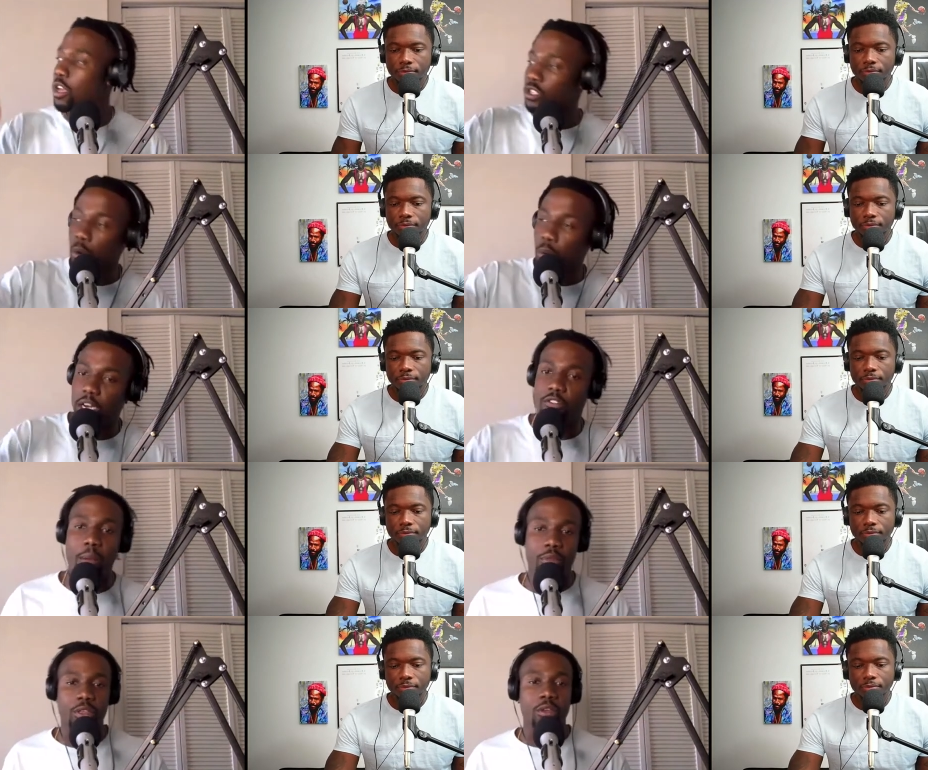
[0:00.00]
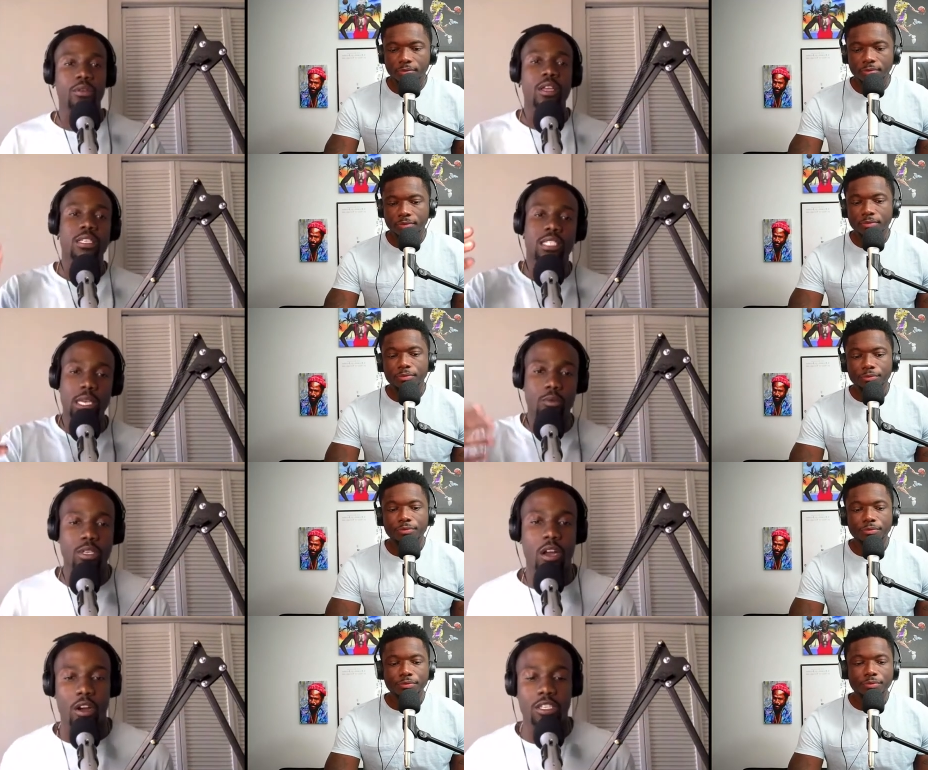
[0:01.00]
Speaker 1: wanted to wrap with you, see what are
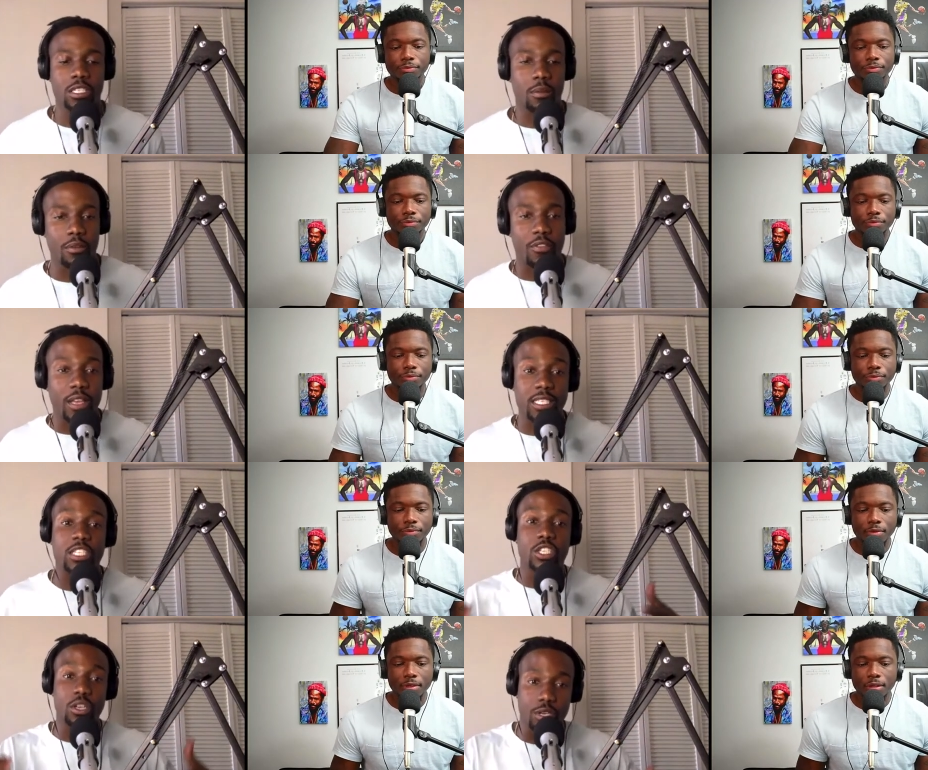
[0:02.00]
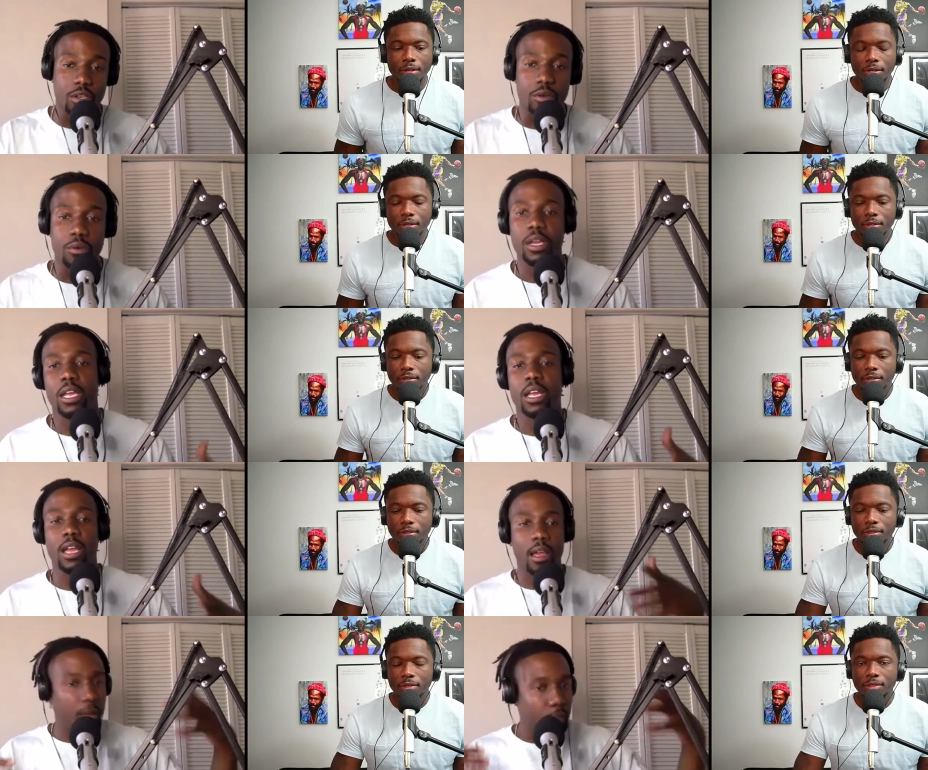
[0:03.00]
some of the things that you do
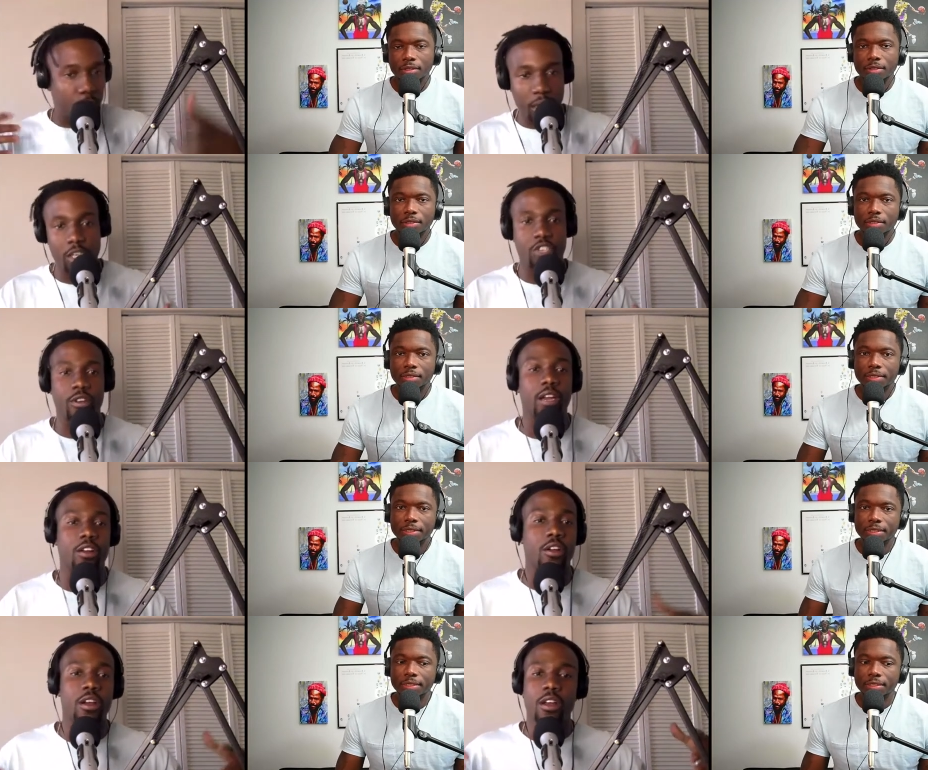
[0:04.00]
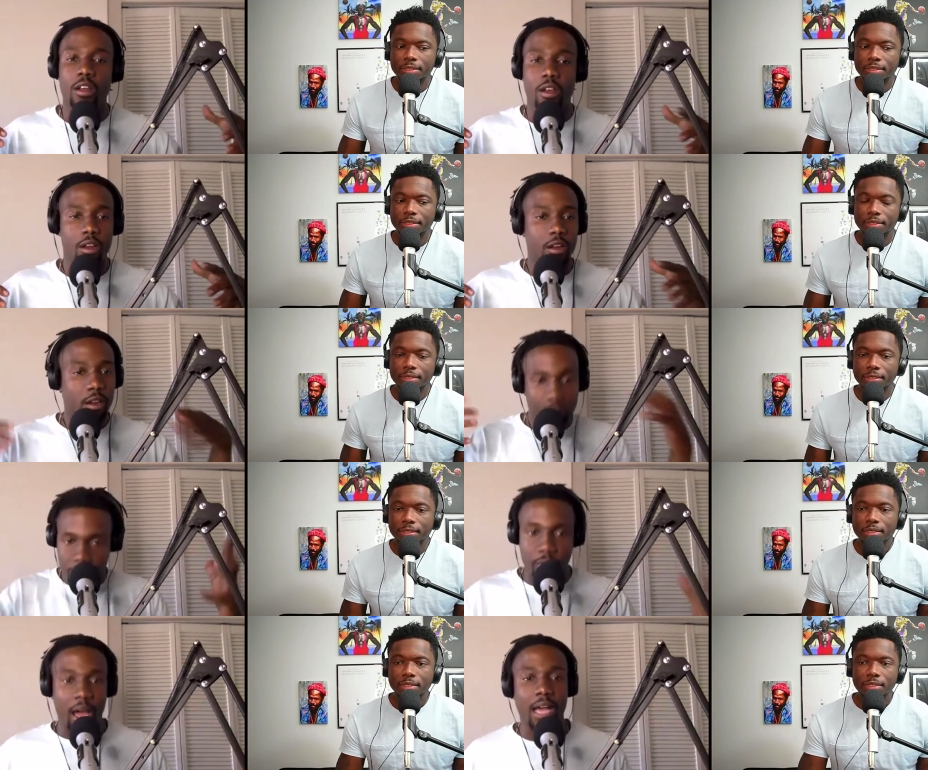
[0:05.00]
being a trainer for the
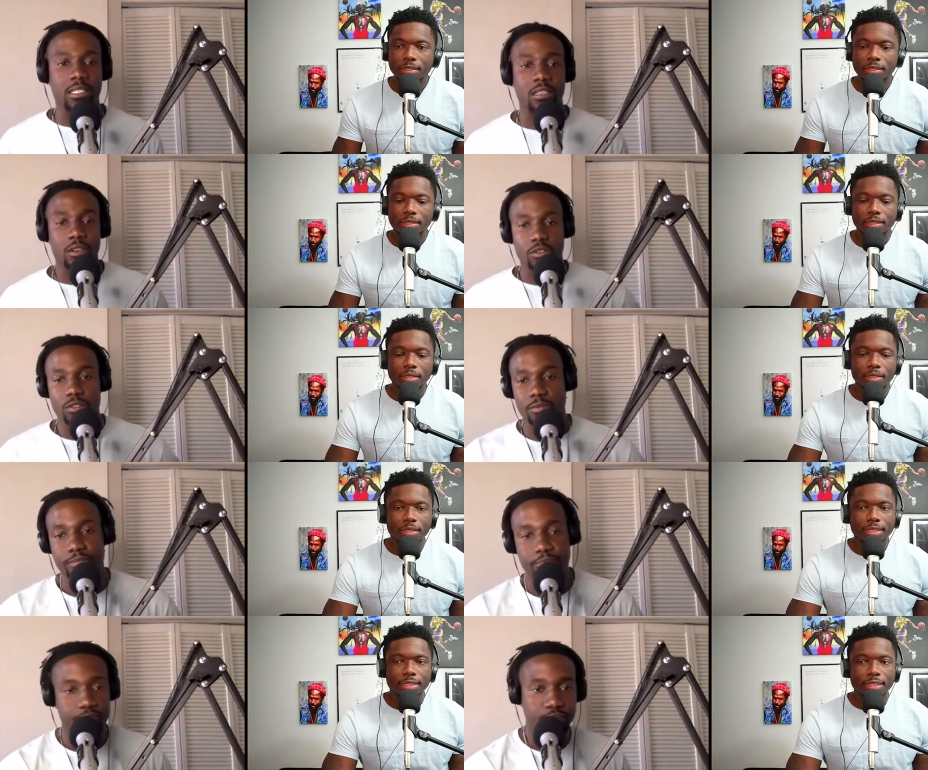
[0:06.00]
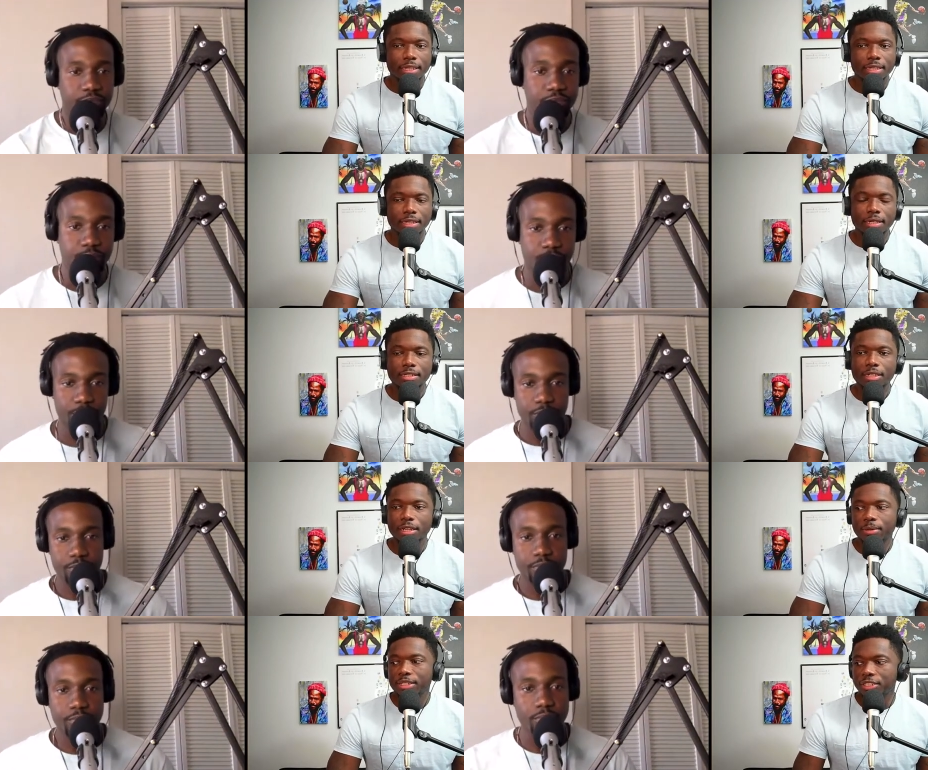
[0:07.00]
highs and
Speaker 2: lows. Oh, that's a good
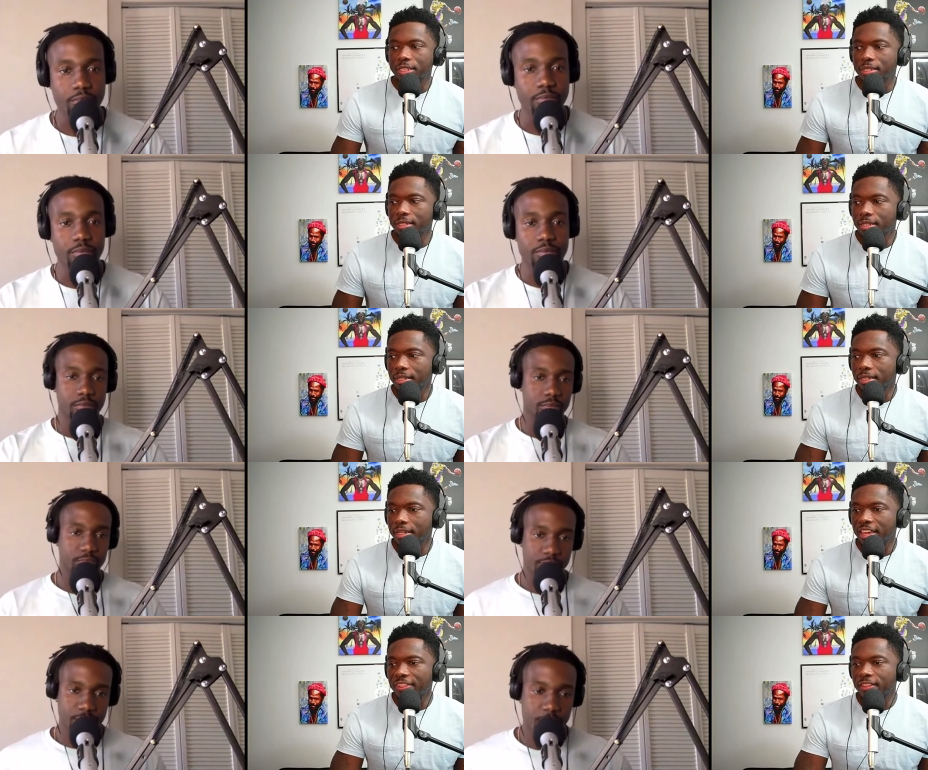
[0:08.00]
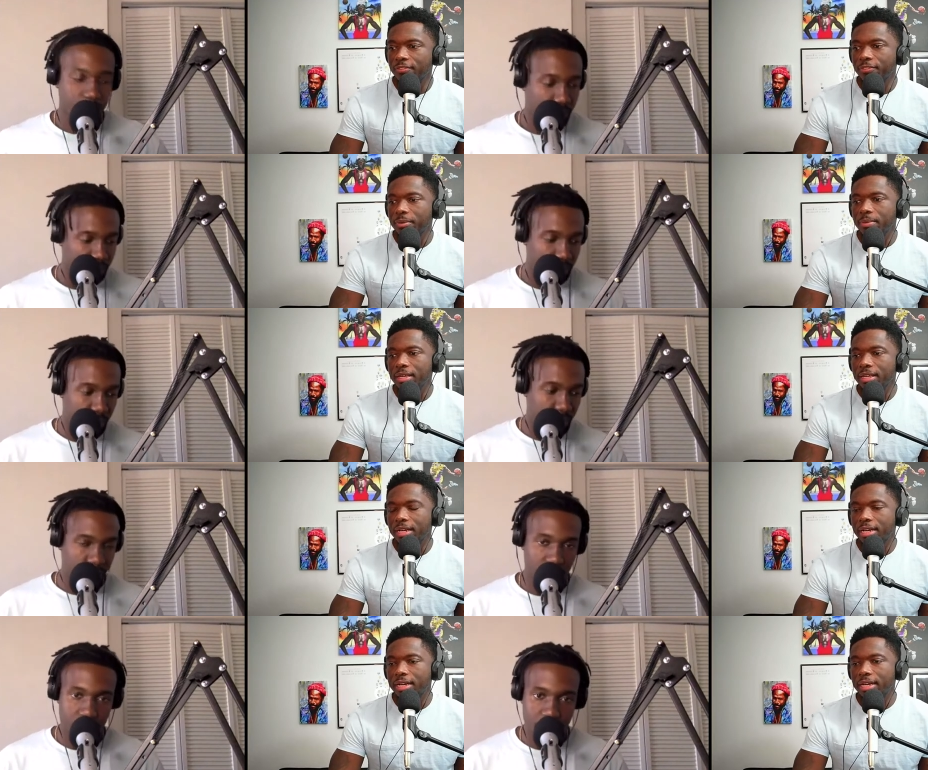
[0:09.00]
question. I think for me,
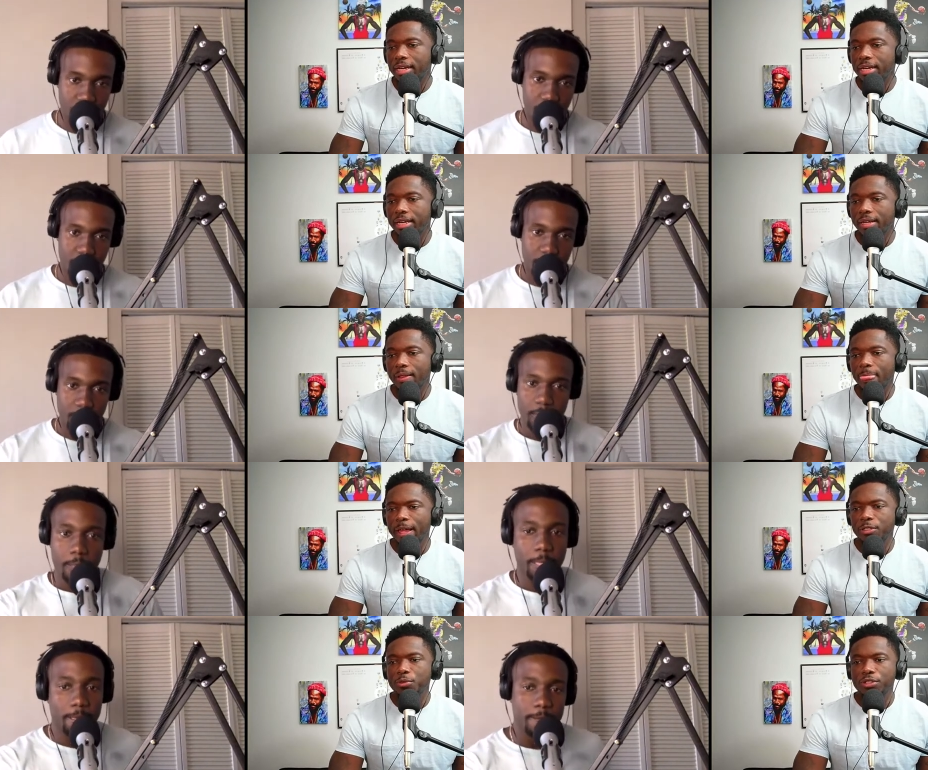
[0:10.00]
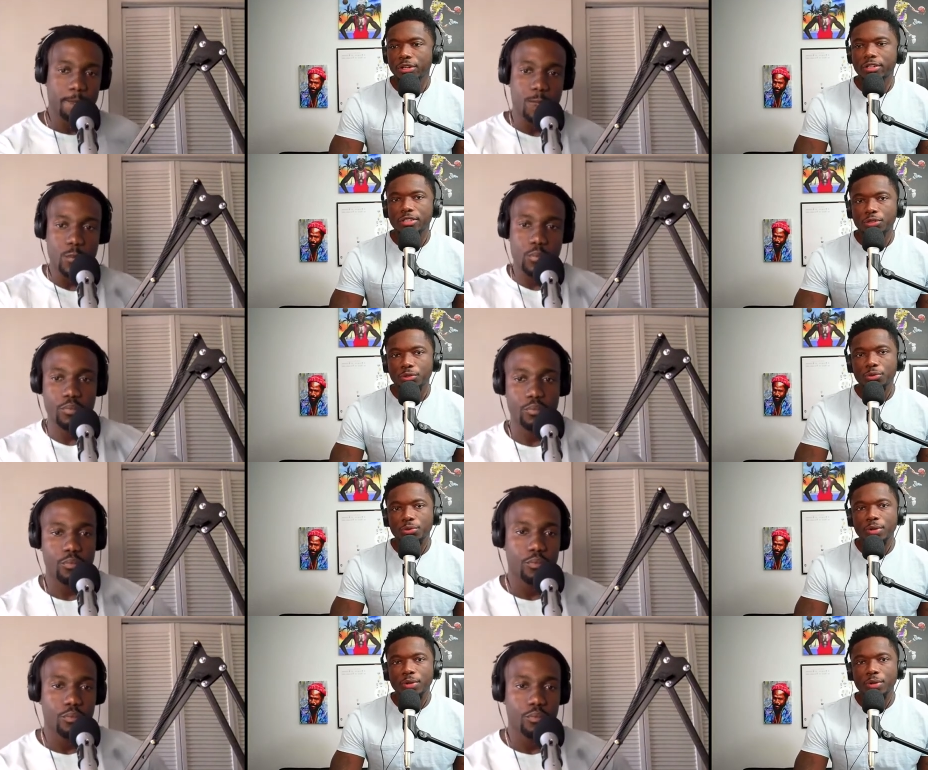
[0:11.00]
I do turn to